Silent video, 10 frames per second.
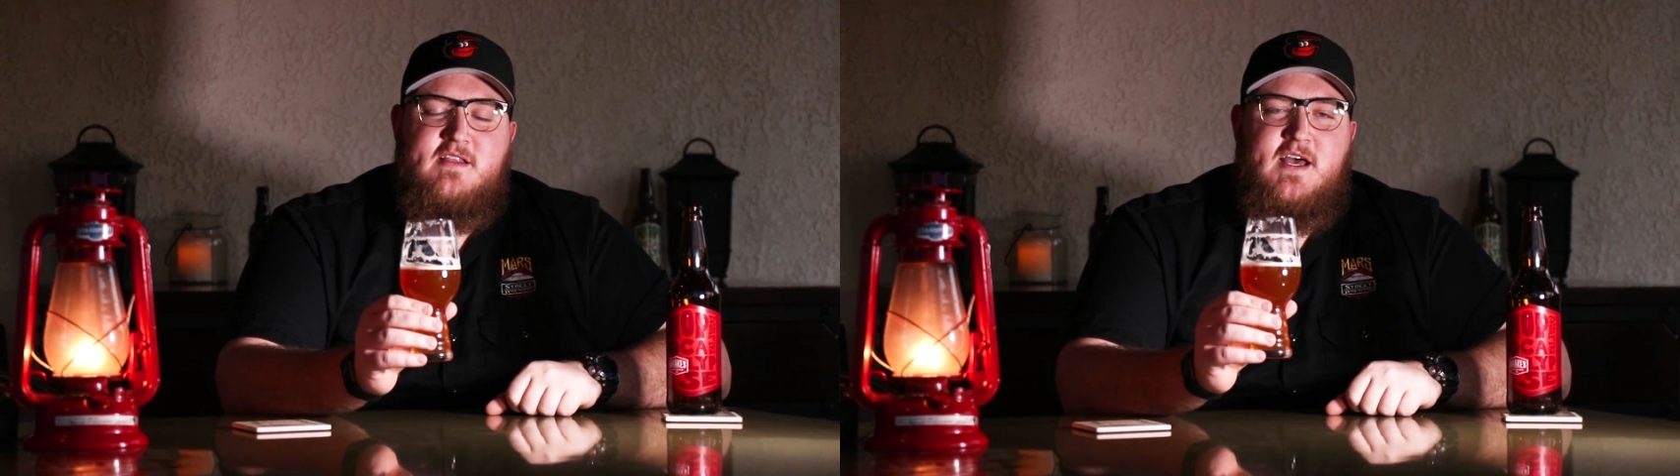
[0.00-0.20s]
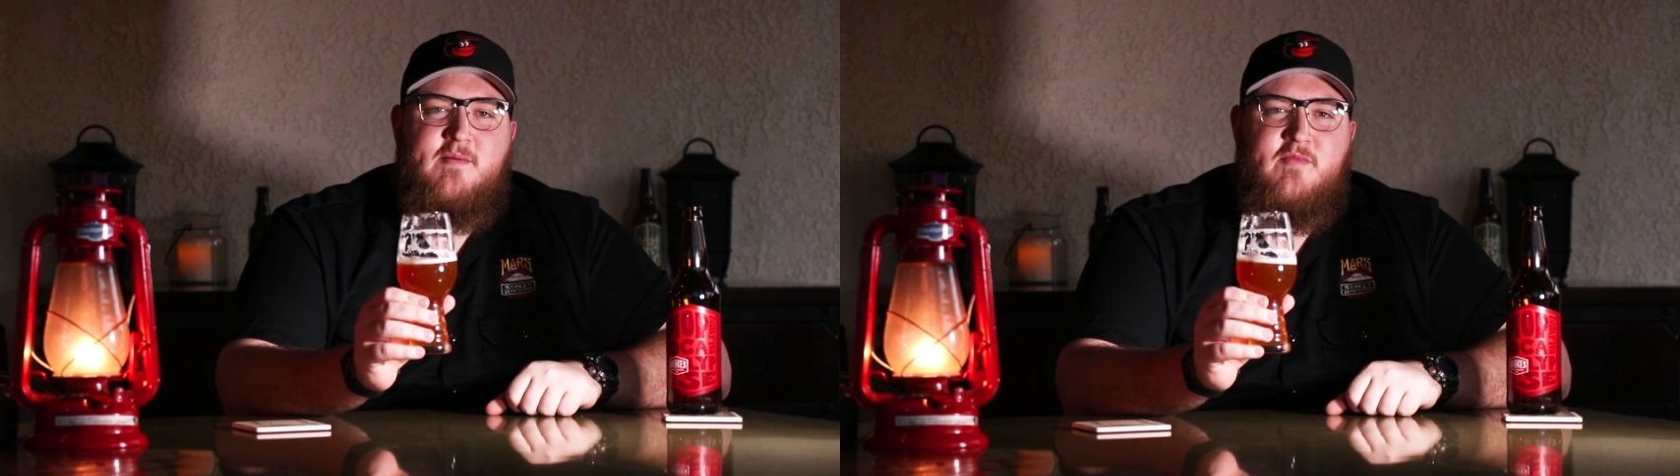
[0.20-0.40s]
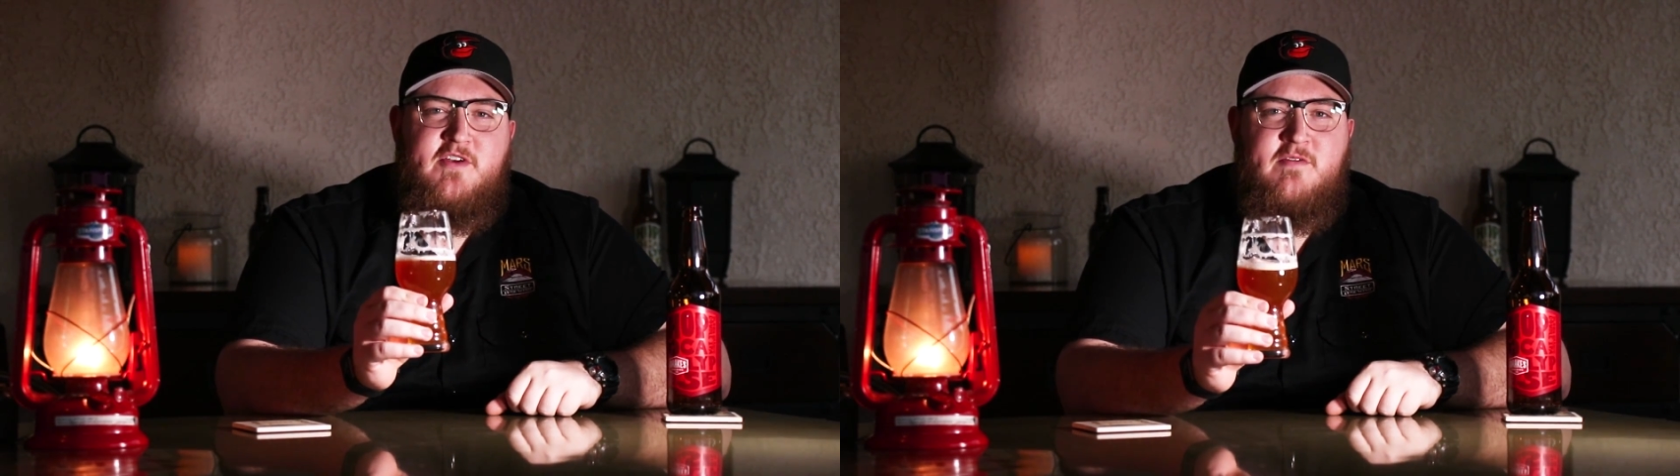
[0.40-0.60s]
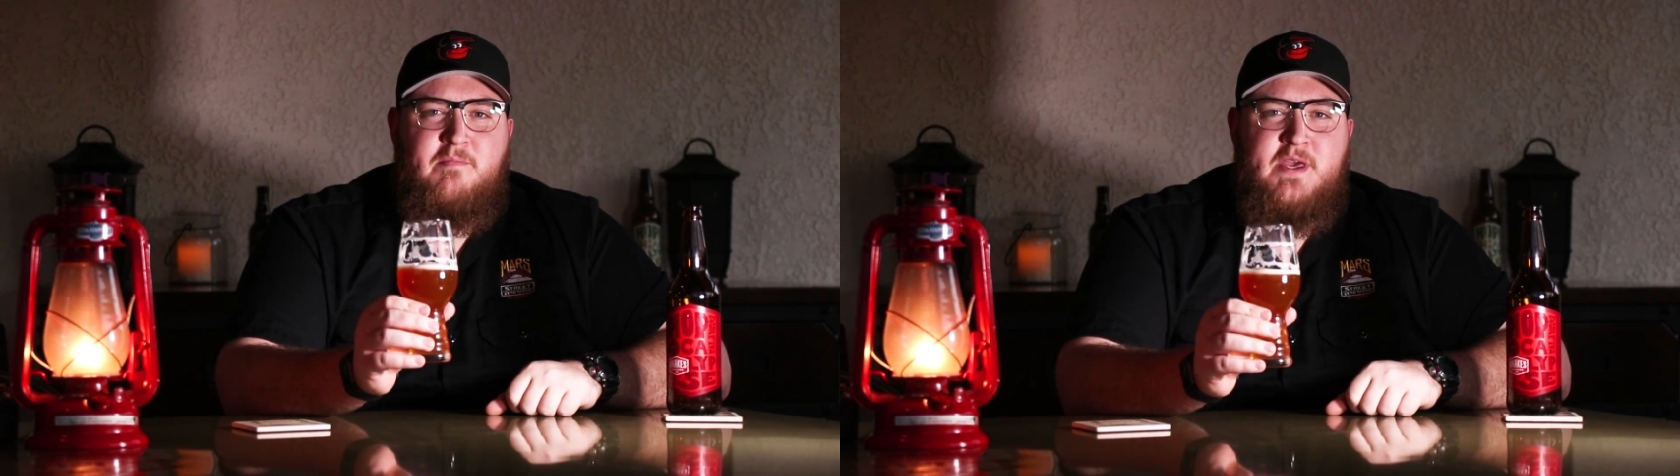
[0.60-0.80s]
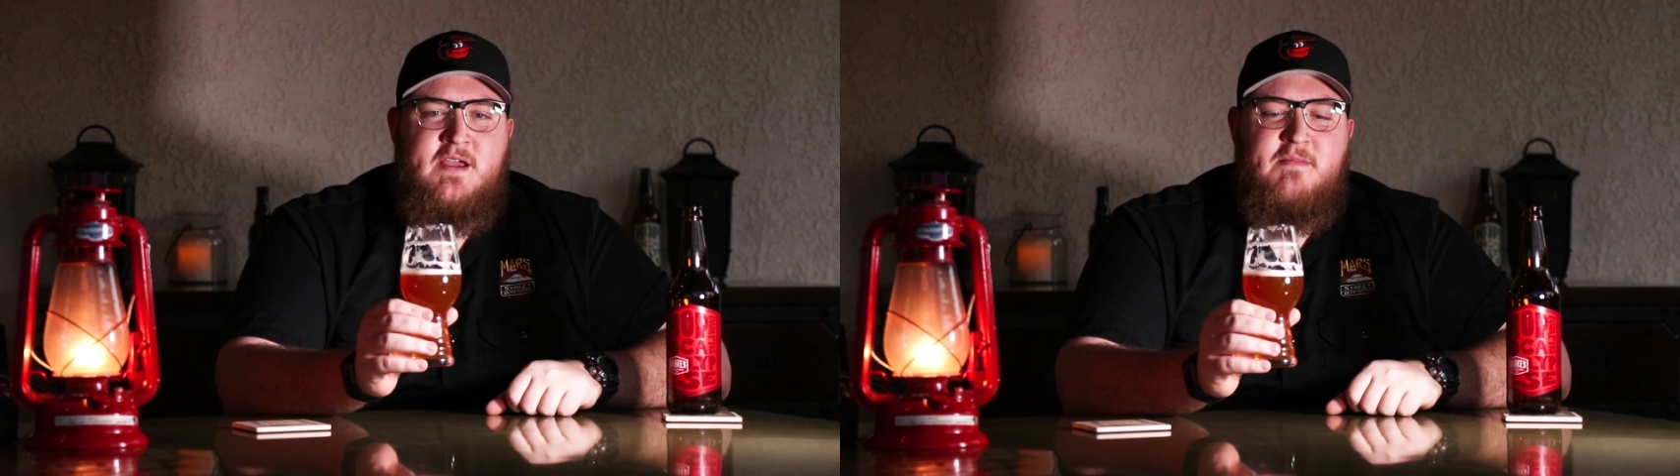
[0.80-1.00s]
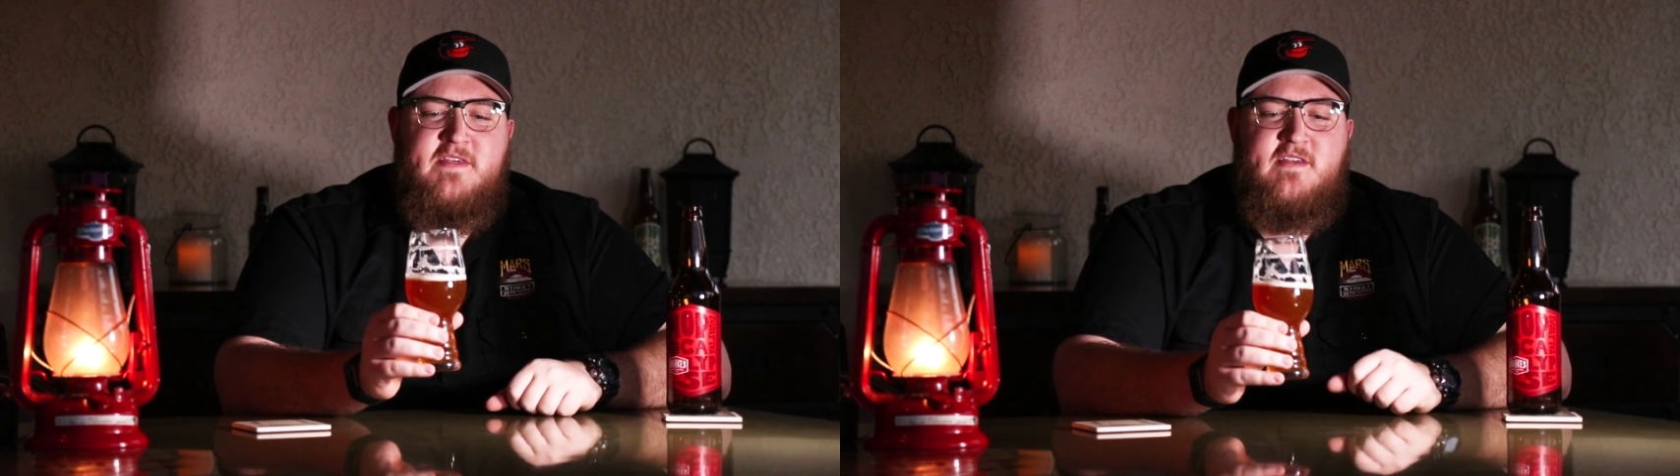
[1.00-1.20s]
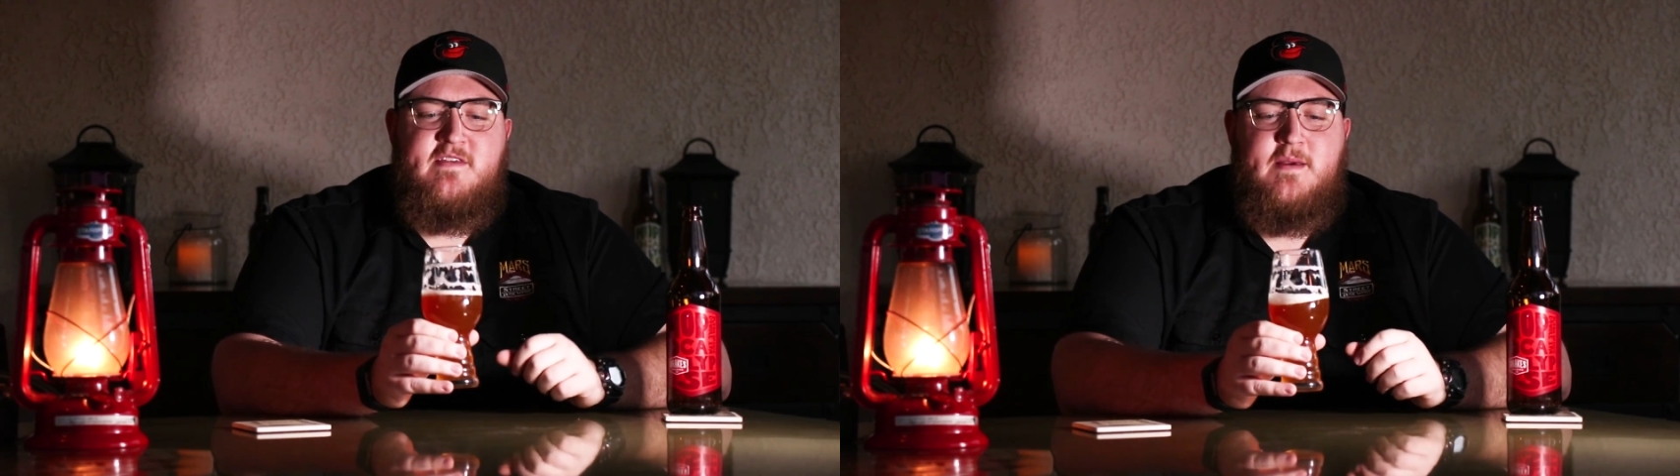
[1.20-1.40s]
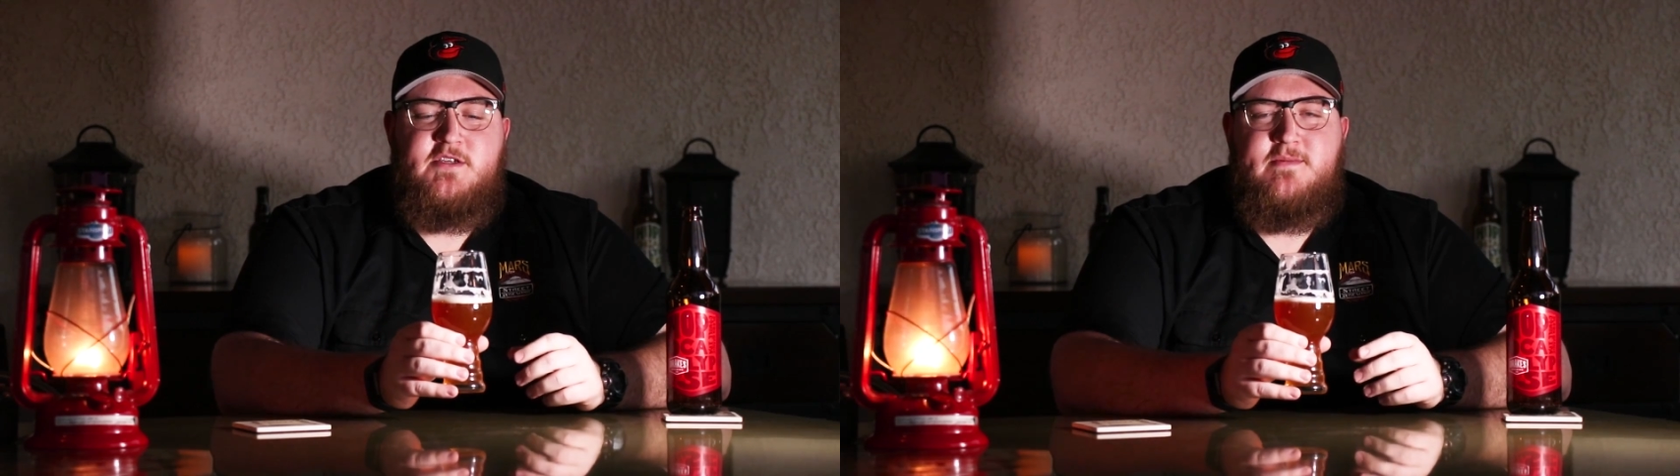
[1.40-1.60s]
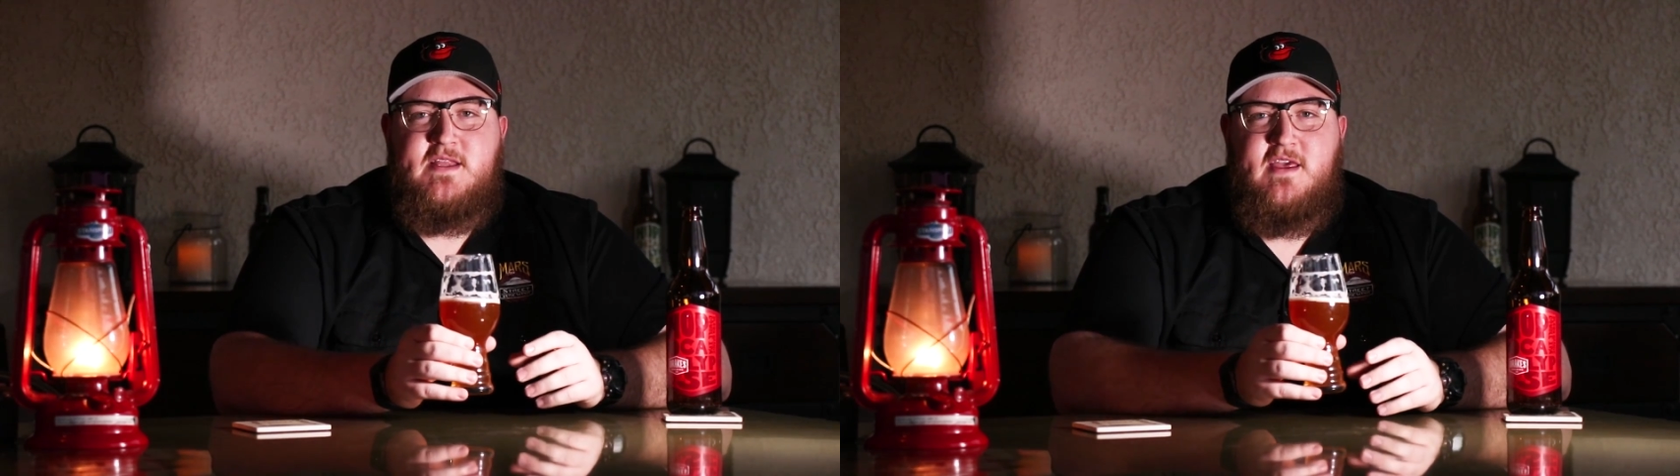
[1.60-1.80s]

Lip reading: There's a big misconception about